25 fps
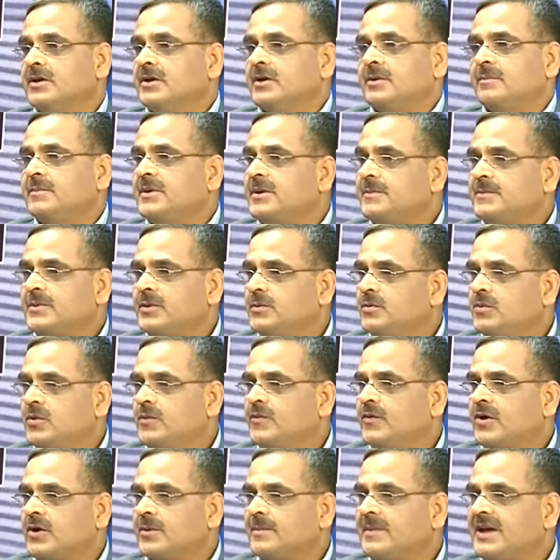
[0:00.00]
People move
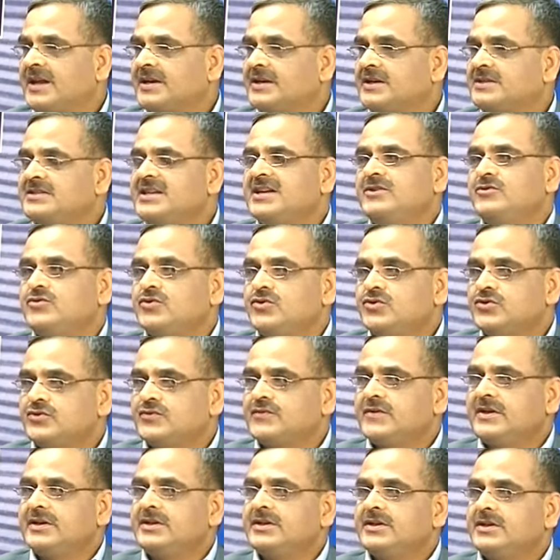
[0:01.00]
for marriage, and
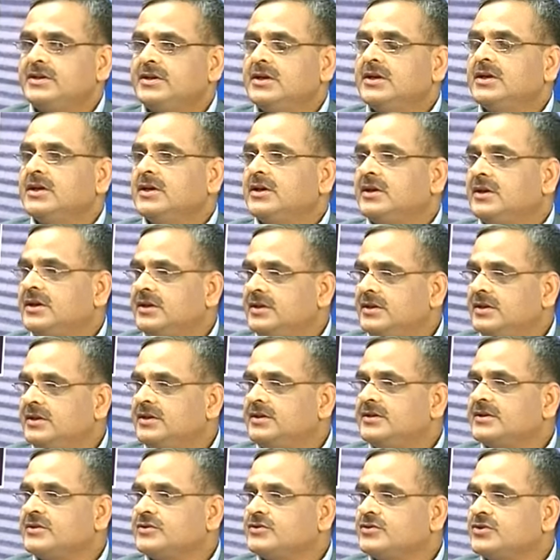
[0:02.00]
usually in
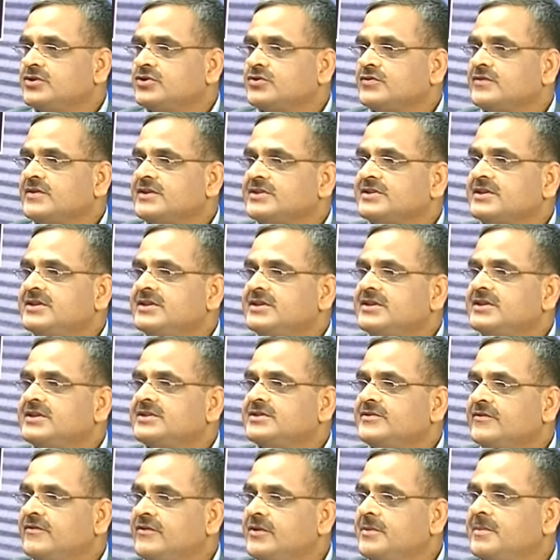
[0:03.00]
Indian situation it is
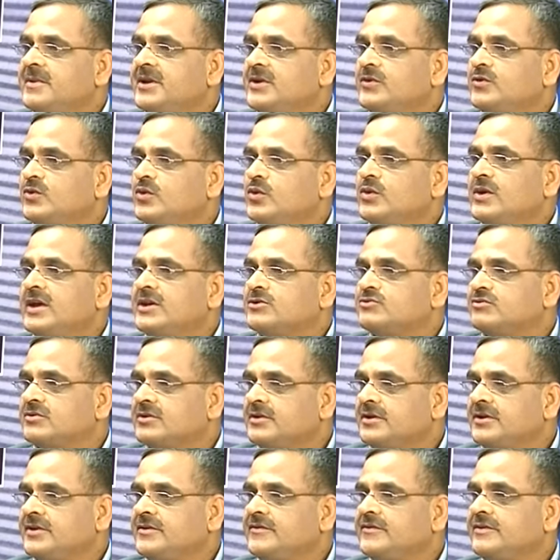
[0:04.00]
the women who has to
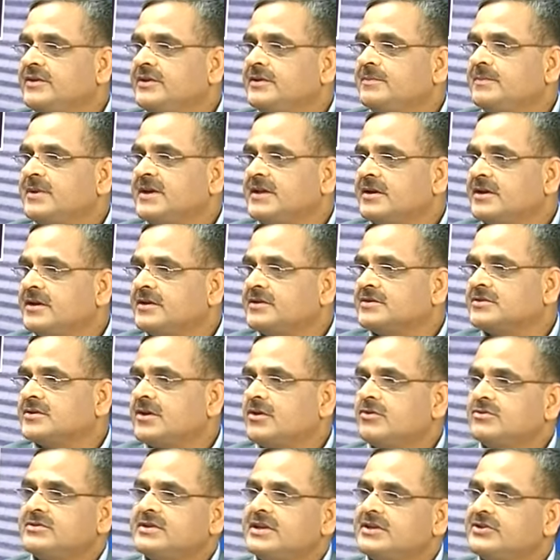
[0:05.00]
leave the parents'
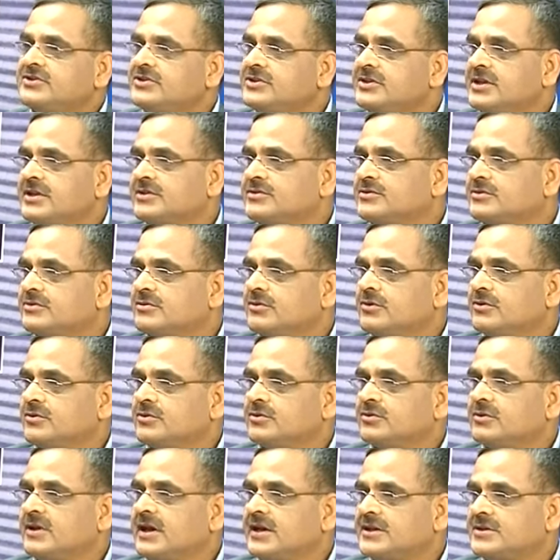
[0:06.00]
house and she has to go
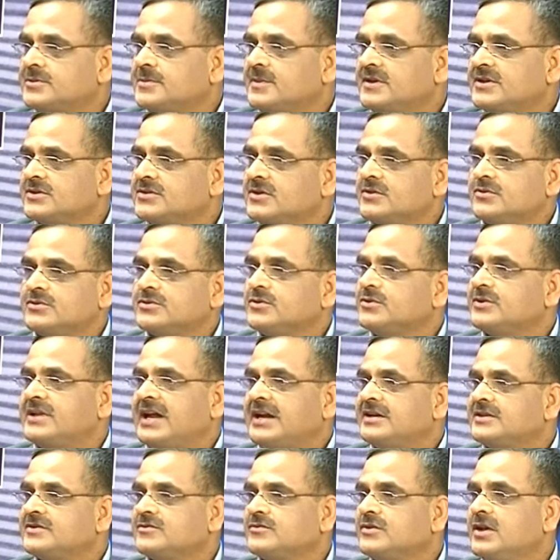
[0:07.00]
to the husband's house. So
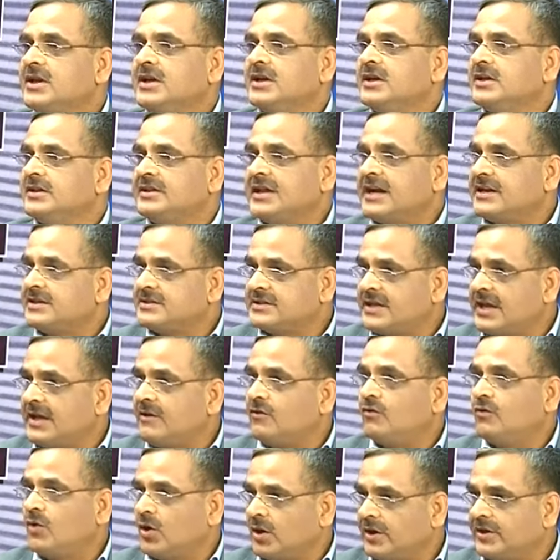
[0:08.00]
that's
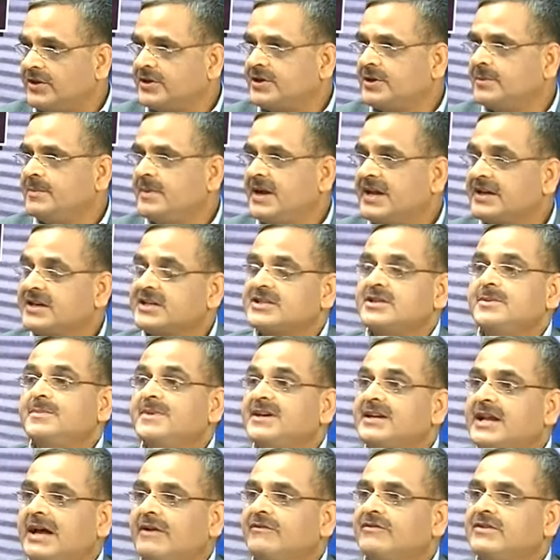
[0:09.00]
voluntary migration,
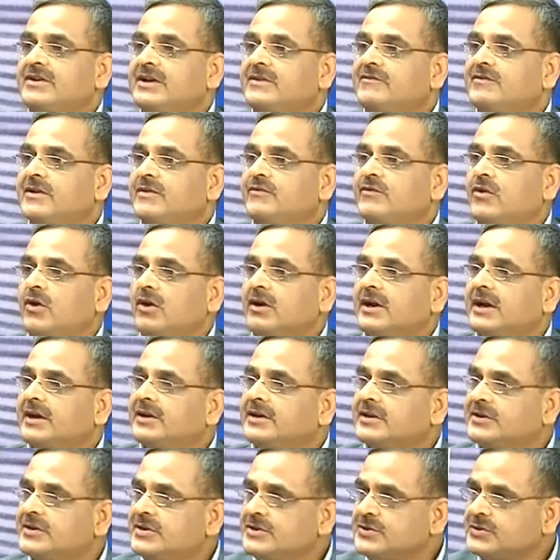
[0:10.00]
but it will fall
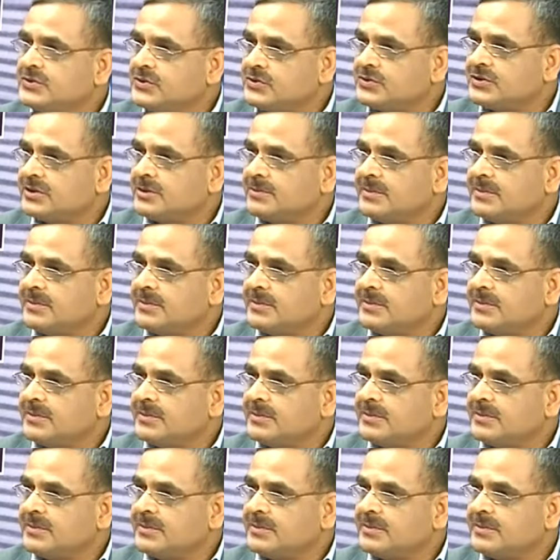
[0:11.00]
under the social